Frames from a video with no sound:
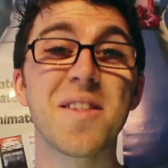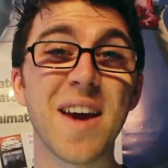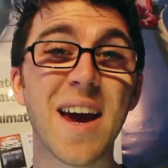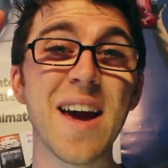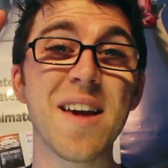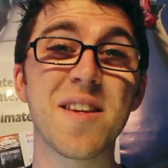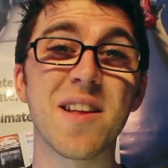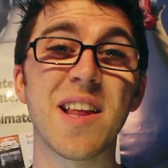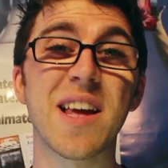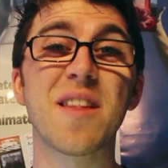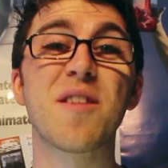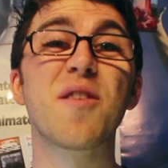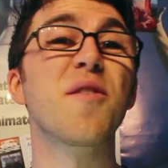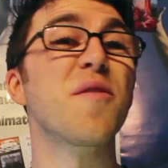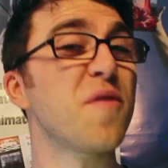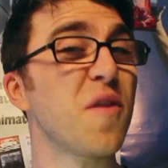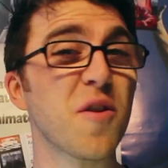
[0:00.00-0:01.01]
So here's a link
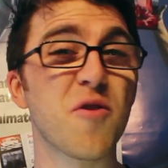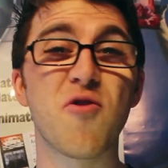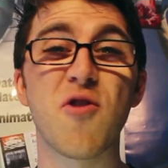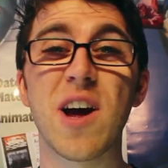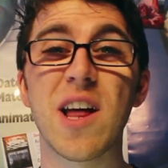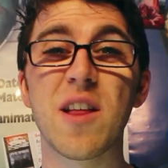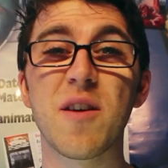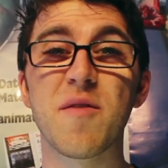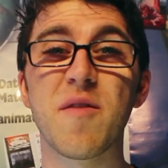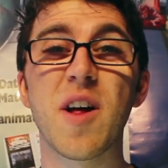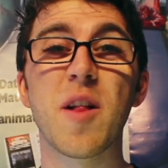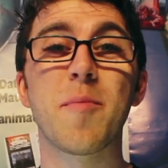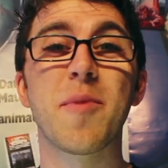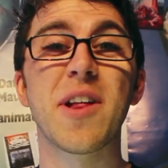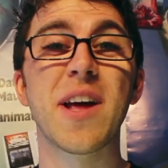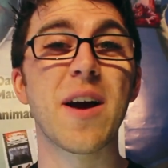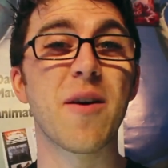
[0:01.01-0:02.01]
to the full trailer
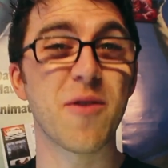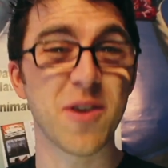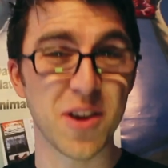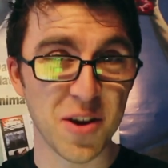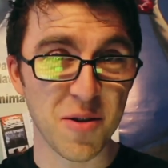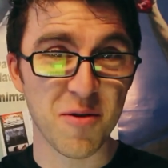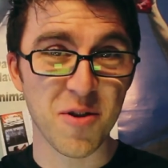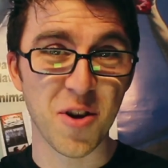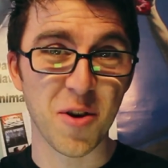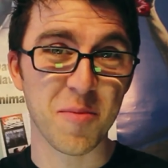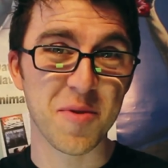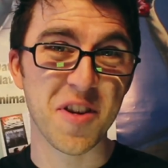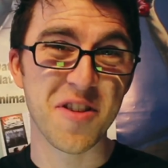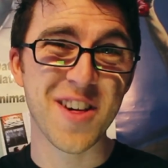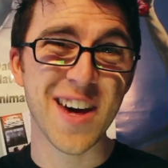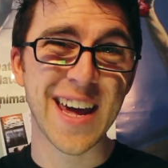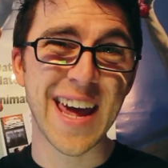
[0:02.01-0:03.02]
available here on YouTube,
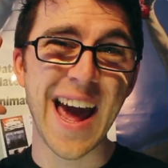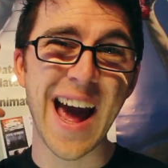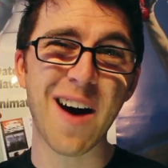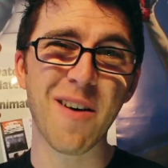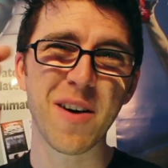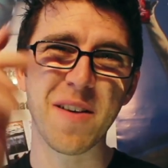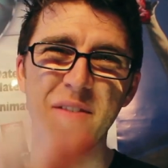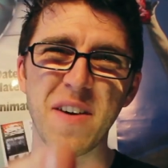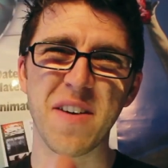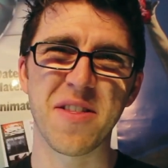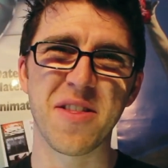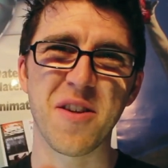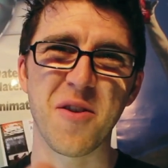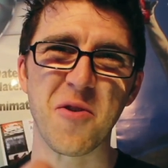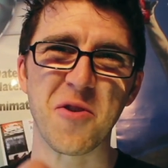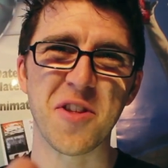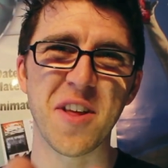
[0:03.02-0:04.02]
so check it out if you're
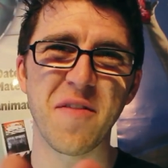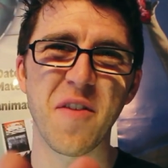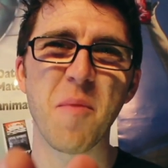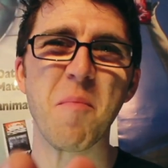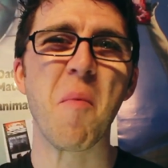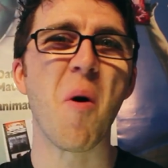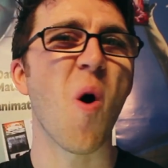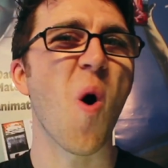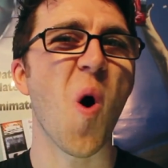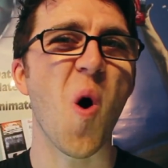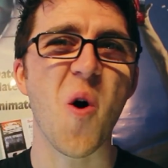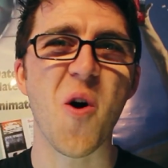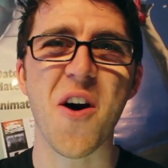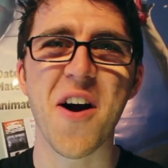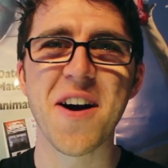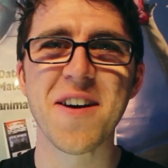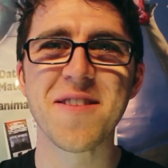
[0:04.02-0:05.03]
thirsty for
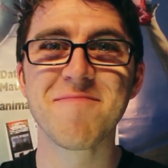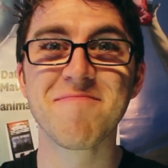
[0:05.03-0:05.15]
more.